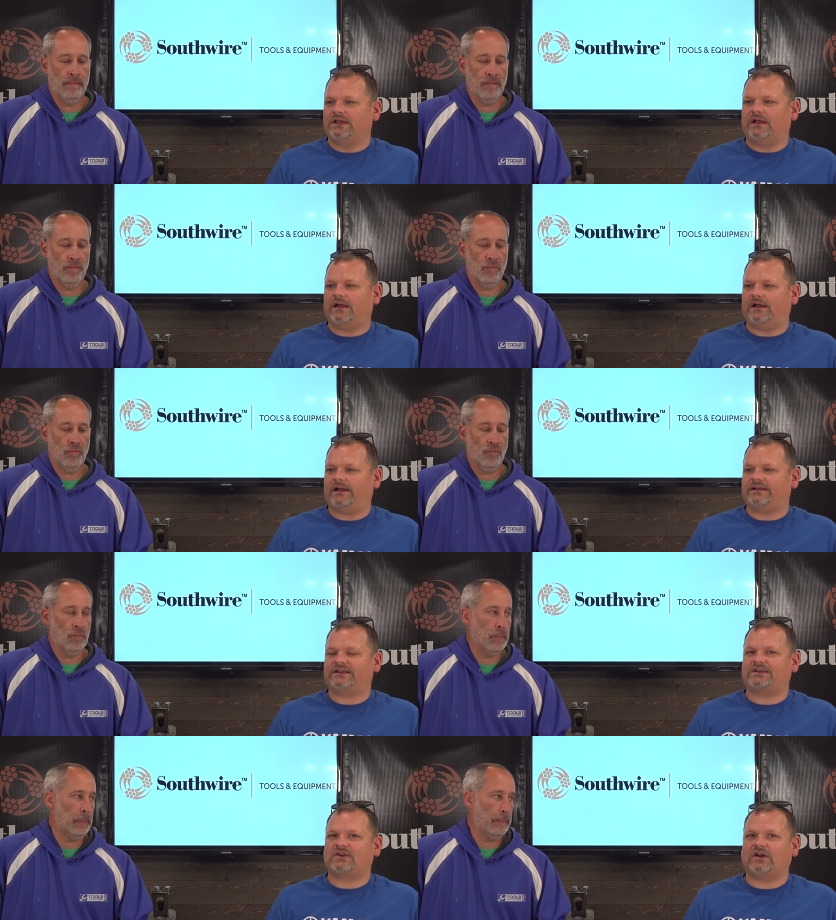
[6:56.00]
Speaker 1: Uh,
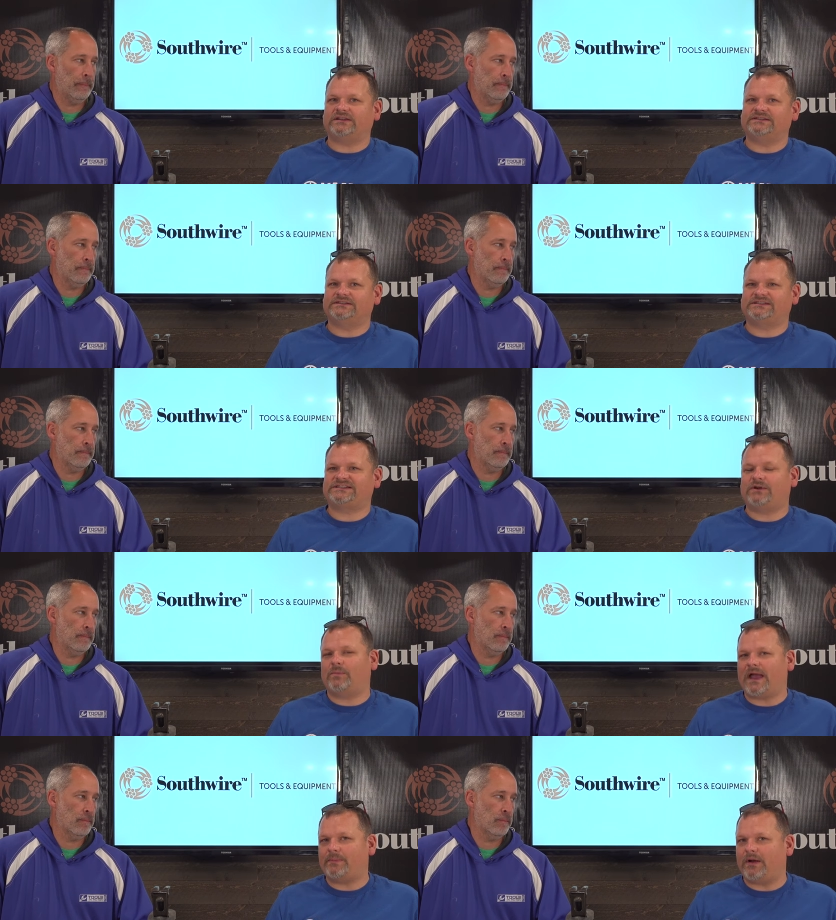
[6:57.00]
cutting steel
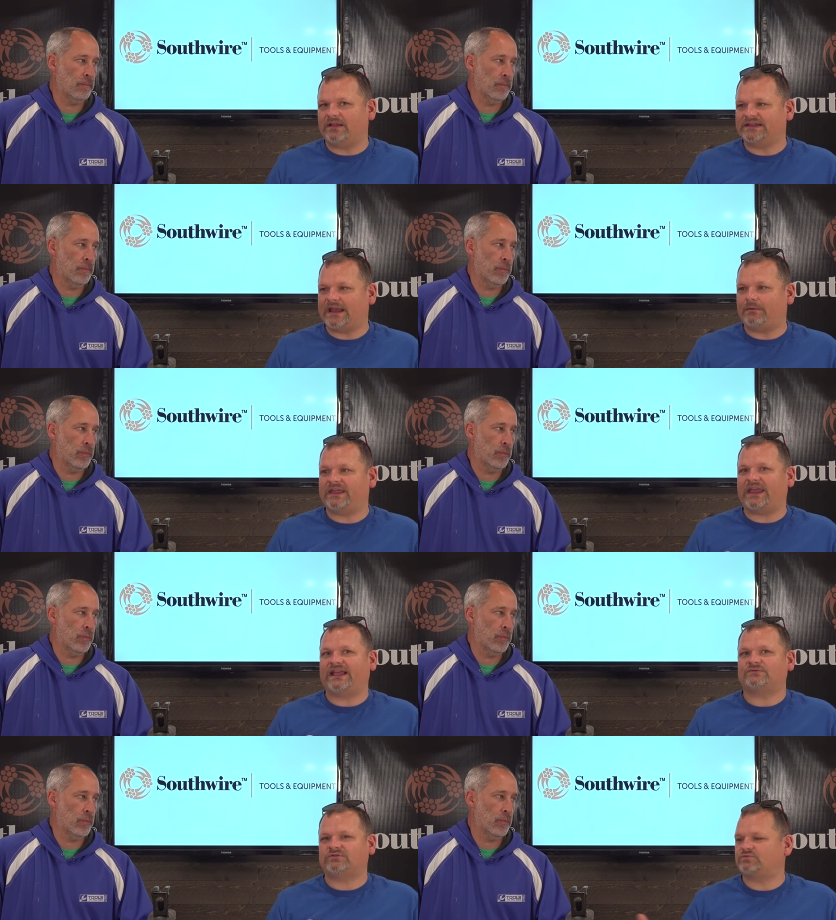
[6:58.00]
pipe all day with it.
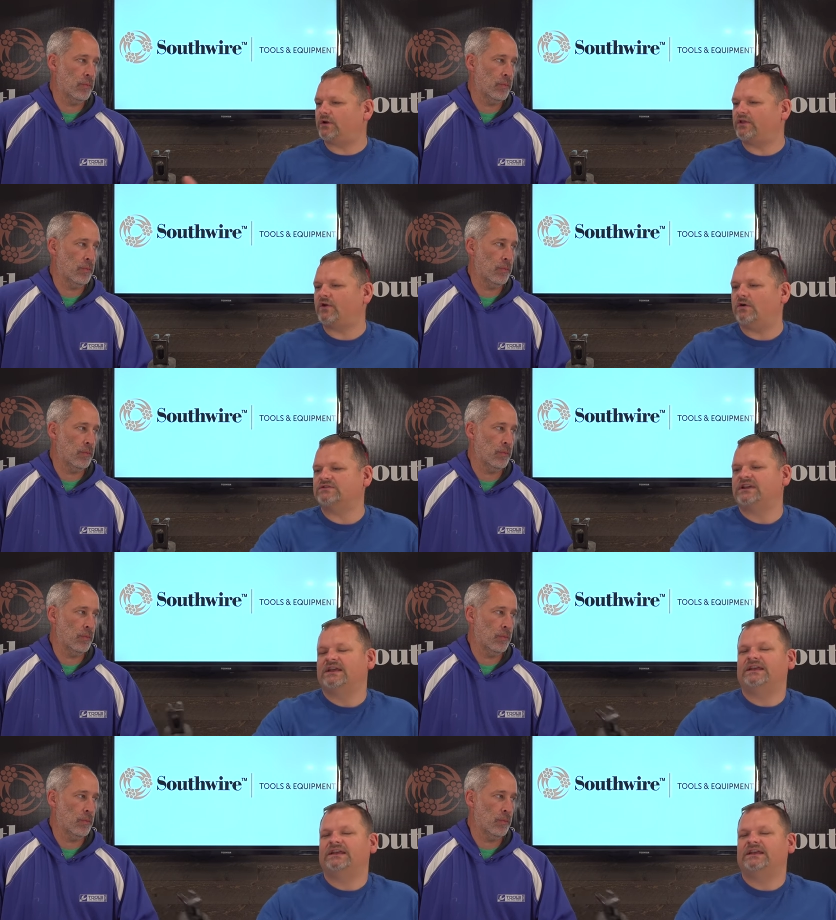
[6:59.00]
It's just one of those.